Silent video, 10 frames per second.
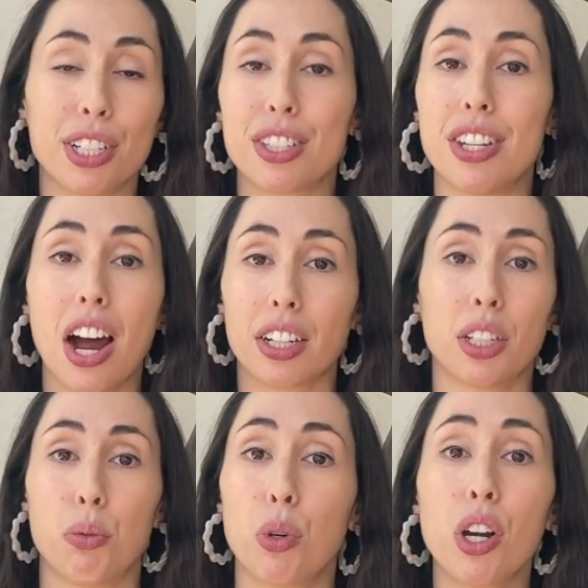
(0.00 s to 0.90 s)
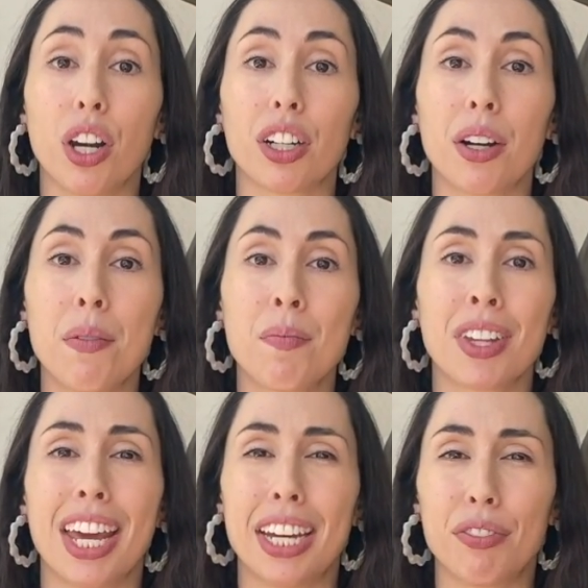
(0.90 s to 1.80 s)
It's not going to work.
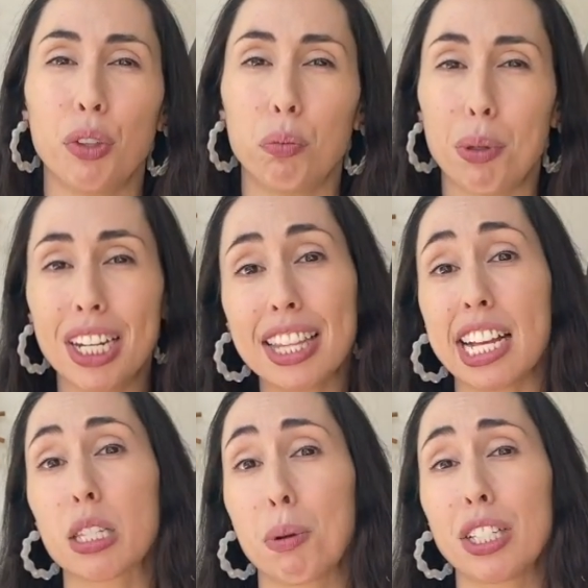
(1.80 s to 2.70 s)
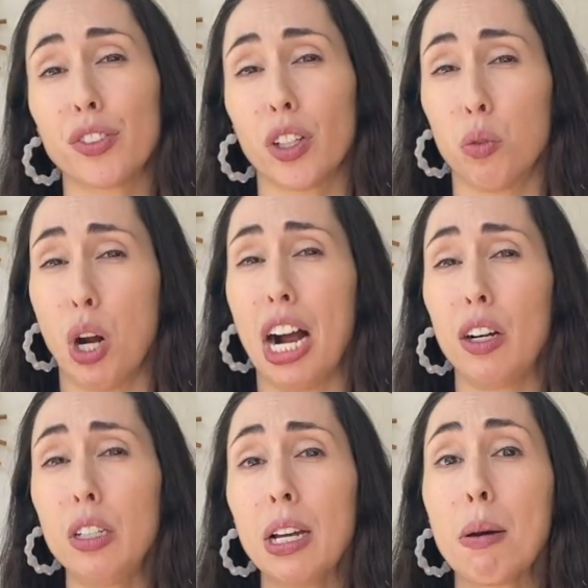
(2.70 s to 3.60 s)
And if you've been in that space for a
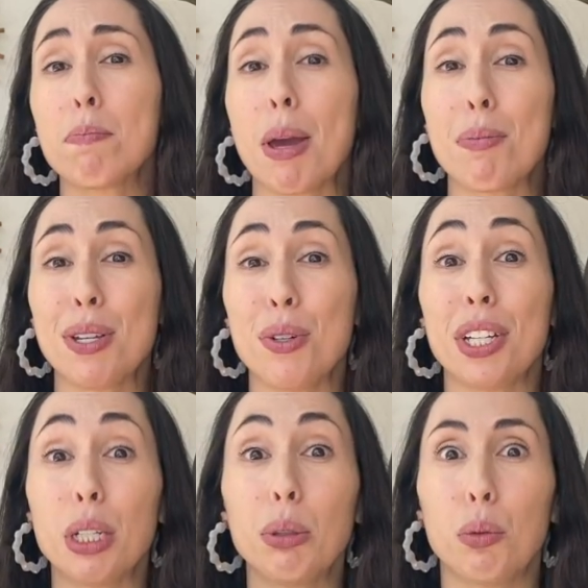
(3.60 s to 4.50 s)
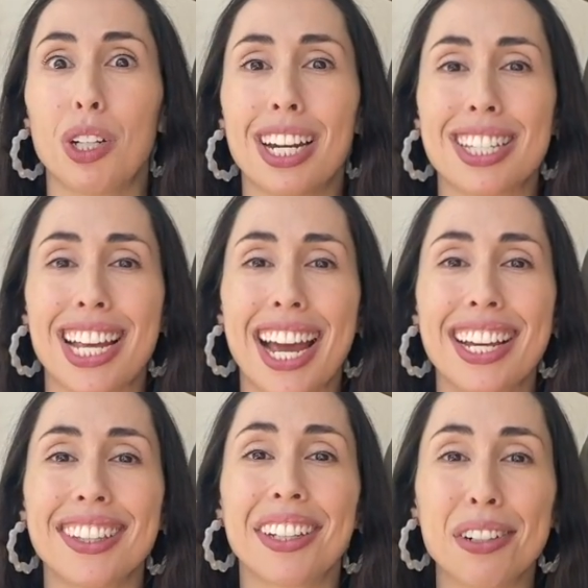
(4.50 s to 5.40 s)
while, maybe you hear me when I
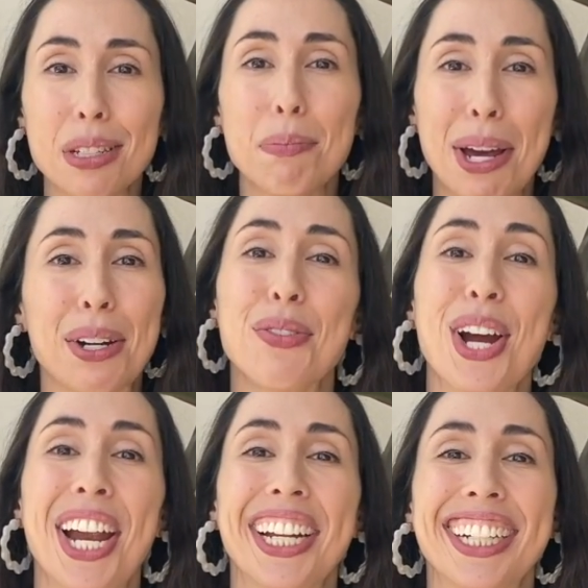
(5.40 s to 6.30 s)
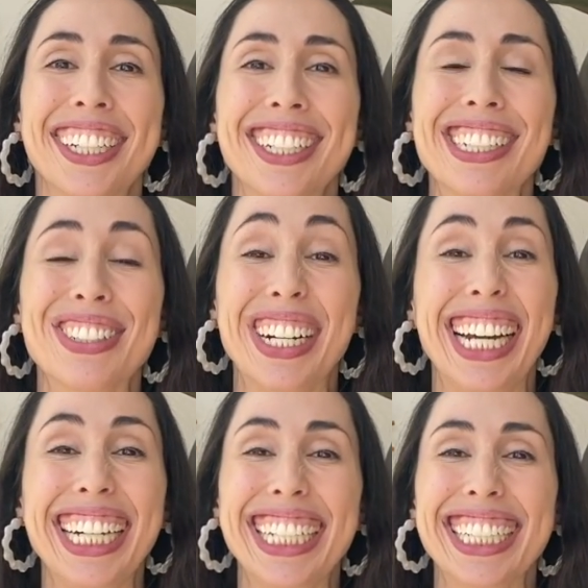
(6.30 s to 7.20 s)
say there's a better way,
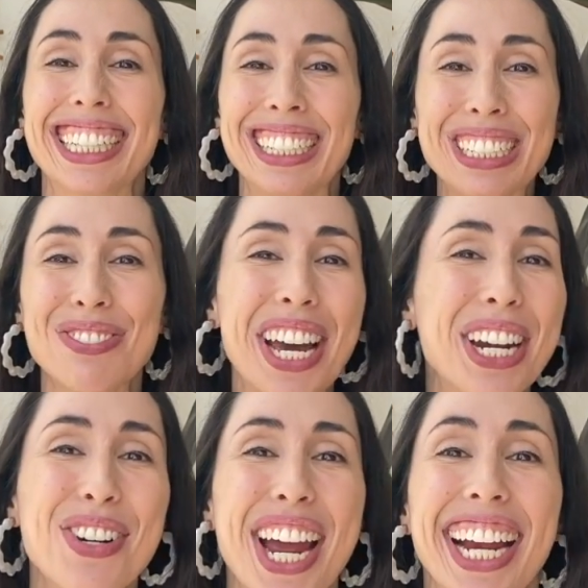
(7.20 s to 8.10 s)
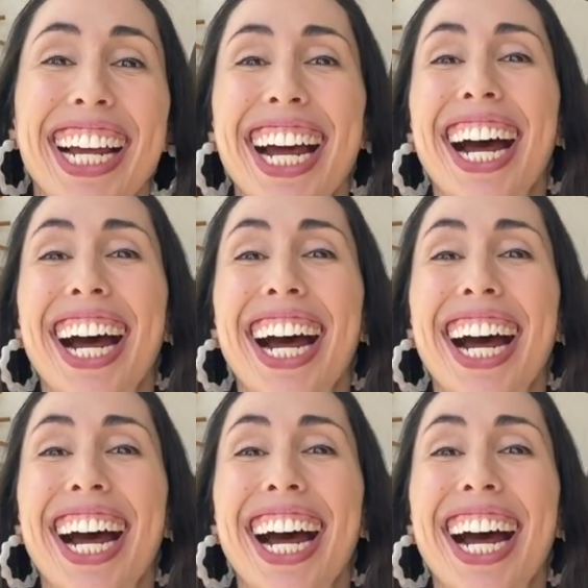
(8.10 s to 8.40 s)
right? There's a better way.